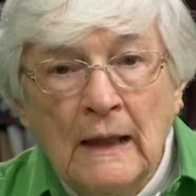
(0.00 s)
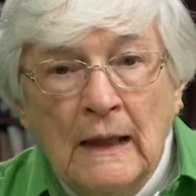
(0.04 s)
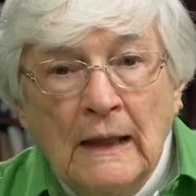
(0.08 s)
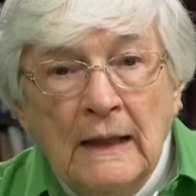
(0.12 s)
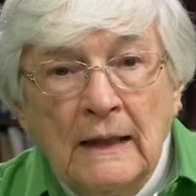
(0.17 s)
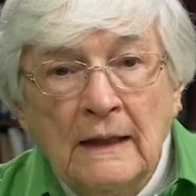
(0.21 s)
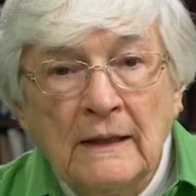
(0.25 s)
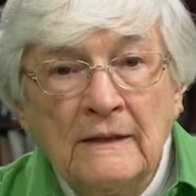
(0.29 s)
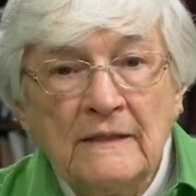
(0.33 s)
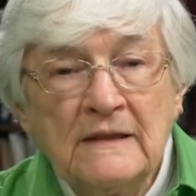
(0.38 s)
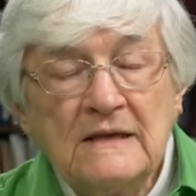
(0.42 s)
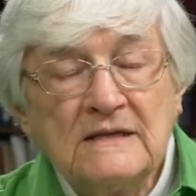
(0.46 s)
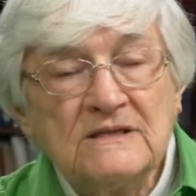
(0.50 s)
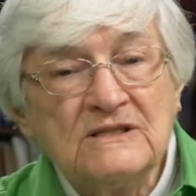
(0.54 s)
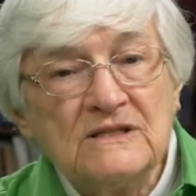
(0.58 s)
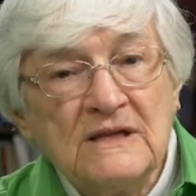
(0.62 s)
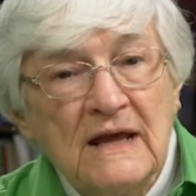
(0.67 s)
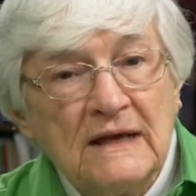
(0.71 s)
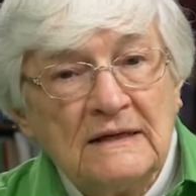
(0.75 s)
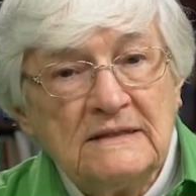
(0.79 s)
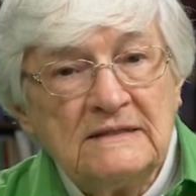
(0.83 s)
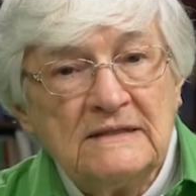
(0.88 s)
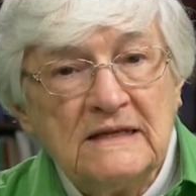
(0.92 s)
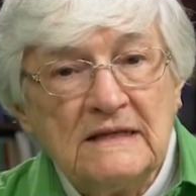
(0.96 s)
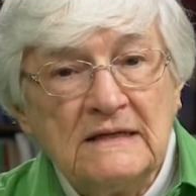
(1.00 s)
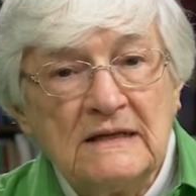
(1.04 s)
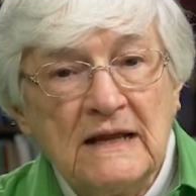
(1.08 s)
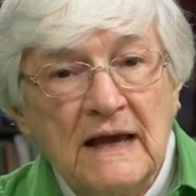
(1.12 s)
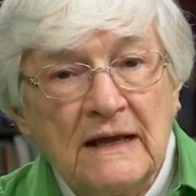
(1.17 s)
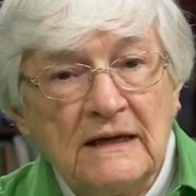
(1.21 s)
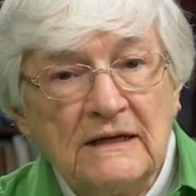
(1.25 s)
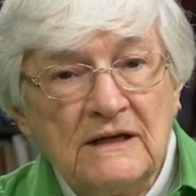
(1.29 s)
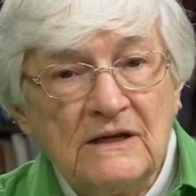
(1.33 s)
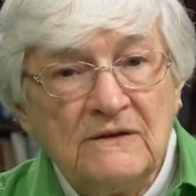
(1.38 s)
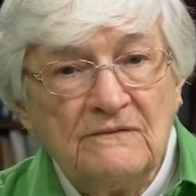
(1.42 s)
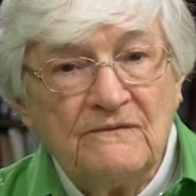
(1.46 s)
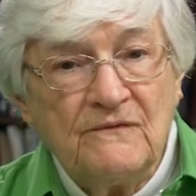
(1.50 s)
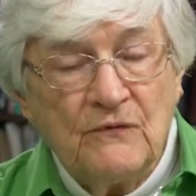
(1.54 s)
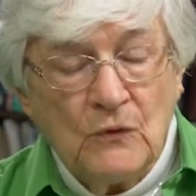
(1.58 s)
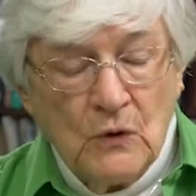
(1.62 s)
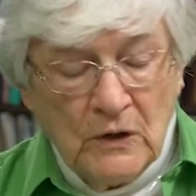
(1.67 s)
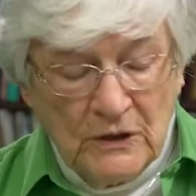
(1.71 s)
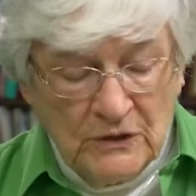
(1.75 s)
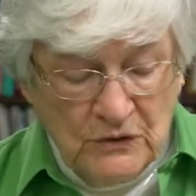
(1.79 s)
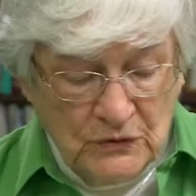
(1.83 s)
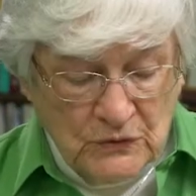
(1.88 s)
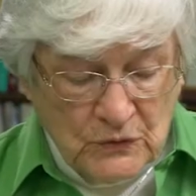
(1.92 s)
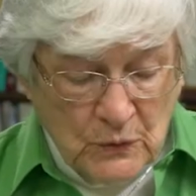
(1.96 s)
In these
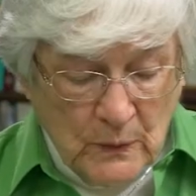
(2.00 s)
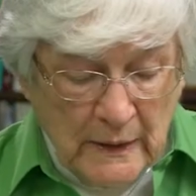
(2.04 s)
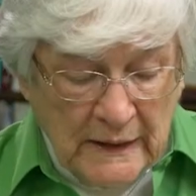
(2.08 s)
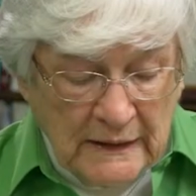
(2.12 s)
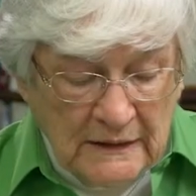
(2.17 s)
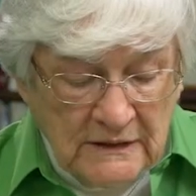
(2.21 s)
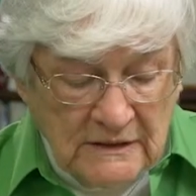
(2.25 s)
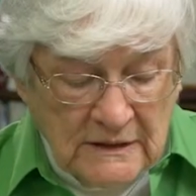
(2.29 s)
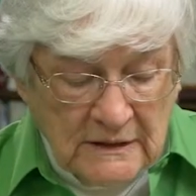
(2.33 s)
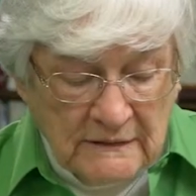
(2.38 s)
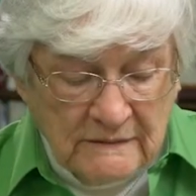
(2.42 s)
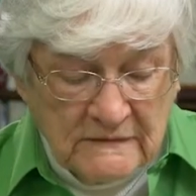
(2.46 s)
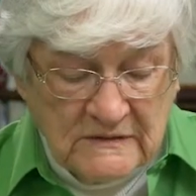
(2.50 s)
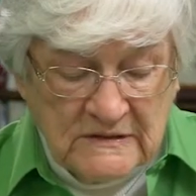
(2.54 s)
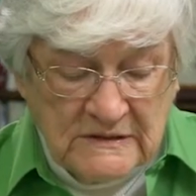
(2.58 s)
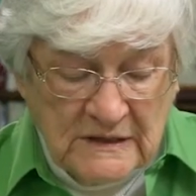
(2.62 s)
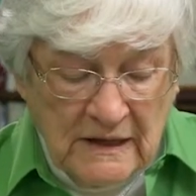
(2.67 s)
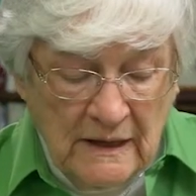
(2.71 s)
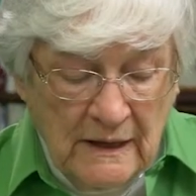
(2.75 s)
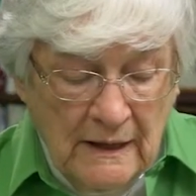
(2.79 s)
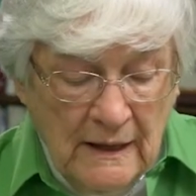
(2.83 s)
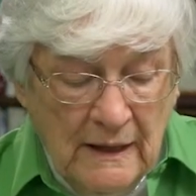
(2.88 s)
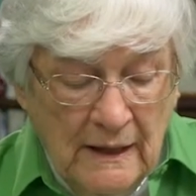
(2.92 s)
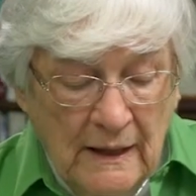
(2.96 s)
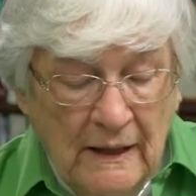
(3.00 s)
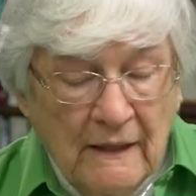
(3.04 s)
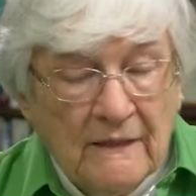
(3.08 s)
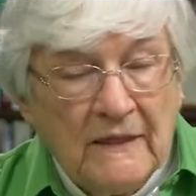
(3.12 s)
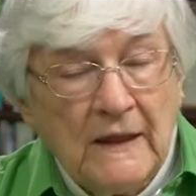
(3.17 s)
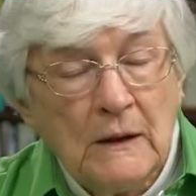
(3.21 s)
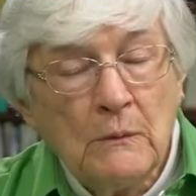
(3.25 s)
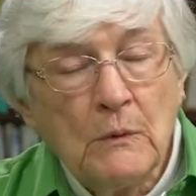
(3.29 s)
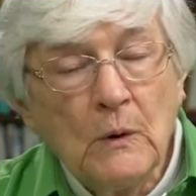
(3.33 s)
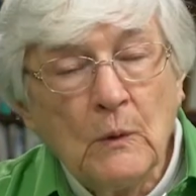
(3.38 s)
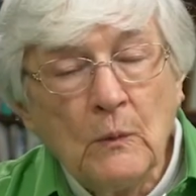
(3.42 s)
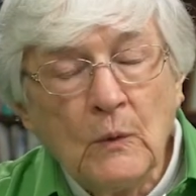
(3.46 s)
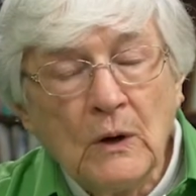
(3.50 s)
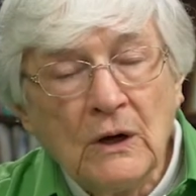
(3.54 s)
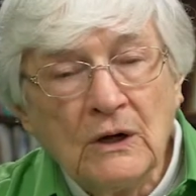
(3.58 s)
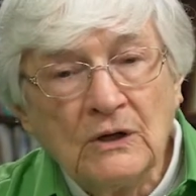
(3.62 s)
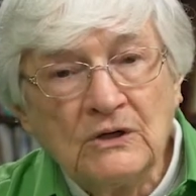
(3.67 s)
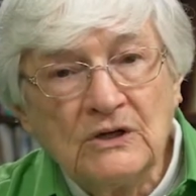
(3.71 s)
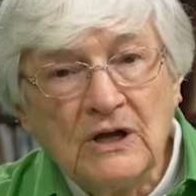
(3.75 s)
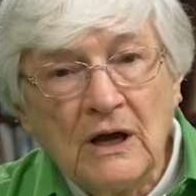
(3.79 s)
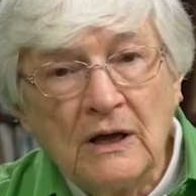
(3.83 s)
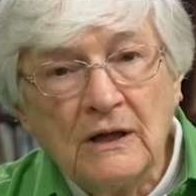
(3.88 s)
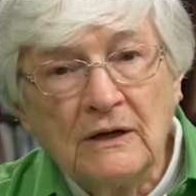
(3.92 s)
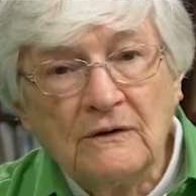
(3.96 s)
1994 directives, they were
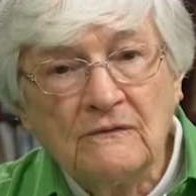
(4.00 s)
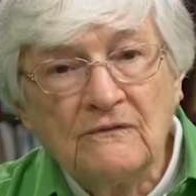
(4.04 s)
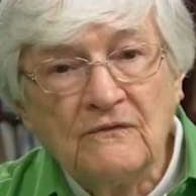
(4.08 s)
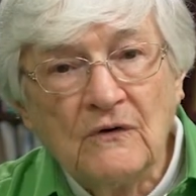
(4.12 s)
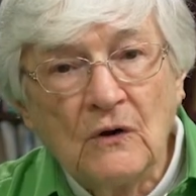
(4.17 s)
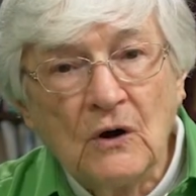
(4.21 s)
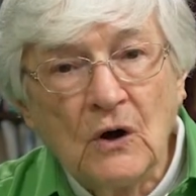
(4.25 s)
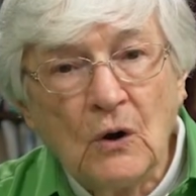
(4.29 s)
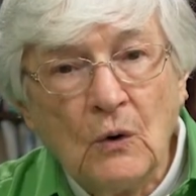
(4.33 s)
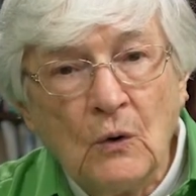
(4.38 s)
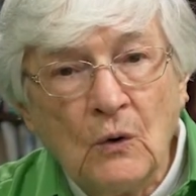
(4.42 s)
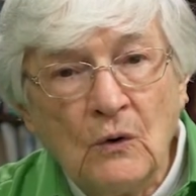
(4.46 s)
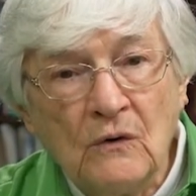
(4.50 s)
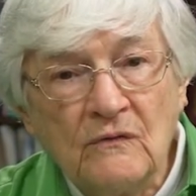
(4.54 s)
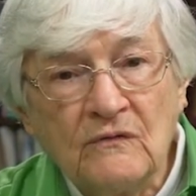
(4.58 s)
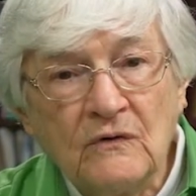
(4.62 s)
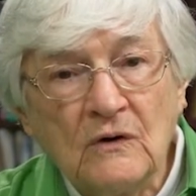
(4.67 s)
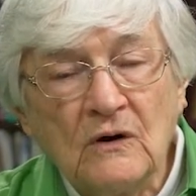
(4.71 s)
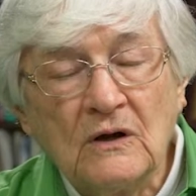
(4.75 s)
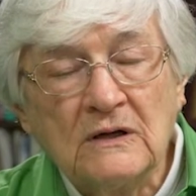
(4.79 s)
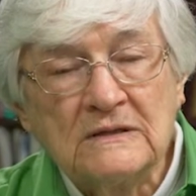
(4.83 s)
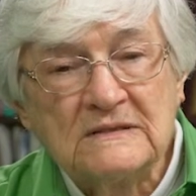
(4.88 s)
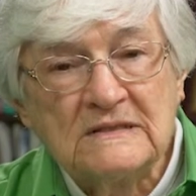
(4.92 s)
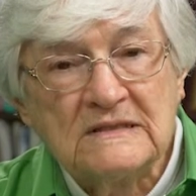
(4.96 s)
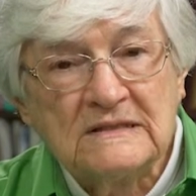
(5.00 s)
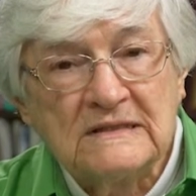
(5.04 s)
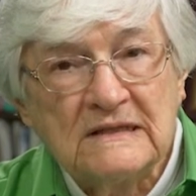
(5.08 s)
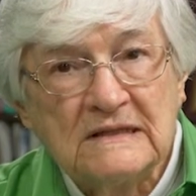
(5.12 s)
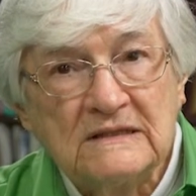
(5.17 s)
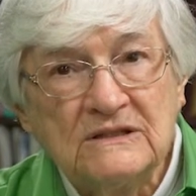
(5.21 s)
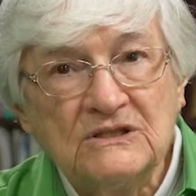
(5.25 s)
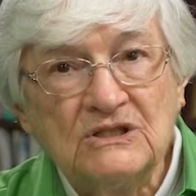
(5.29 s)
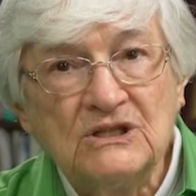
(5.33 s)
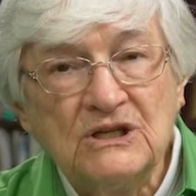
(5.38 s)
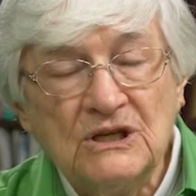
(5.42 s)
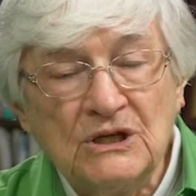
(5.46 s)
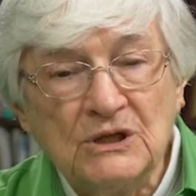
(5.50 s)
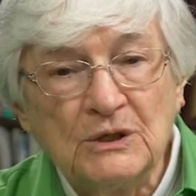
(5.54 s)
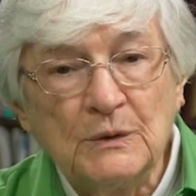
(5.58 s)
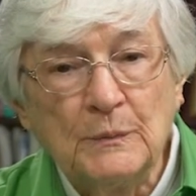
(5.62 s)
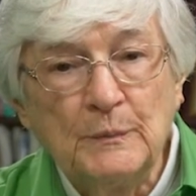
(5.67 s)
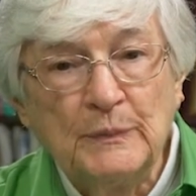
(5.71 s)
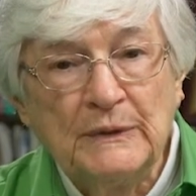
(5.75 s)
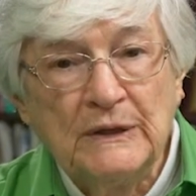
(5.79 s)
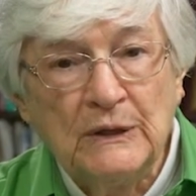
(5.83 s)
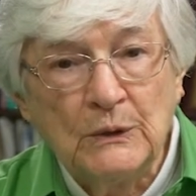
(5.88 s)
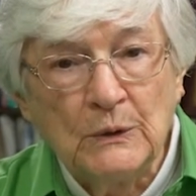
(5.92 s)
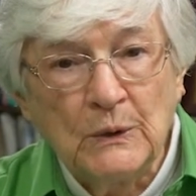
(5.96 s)
worked on for over a 6-year
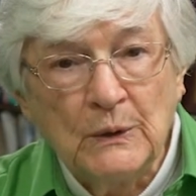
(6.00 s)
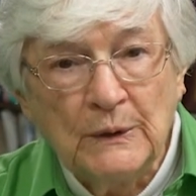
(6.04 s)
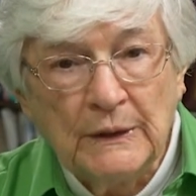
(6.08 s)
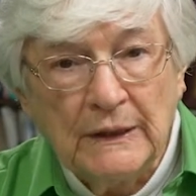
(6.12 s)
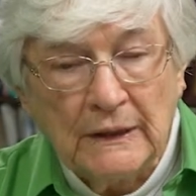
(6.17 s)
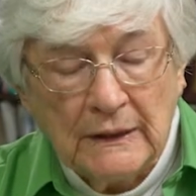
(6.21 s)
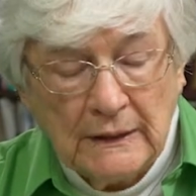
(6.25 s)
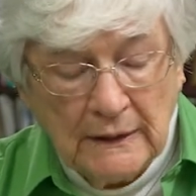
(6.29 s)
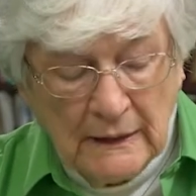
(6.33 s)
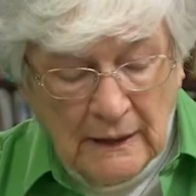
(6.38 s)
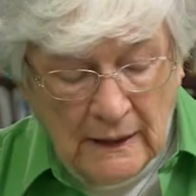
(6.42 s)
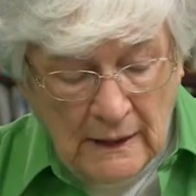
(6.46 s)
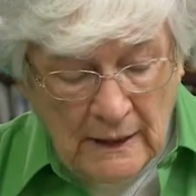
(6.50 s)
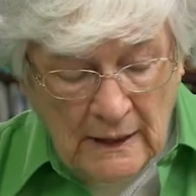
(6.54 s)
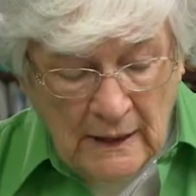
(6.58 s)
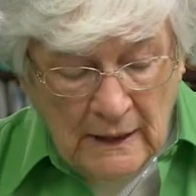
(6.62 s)
period.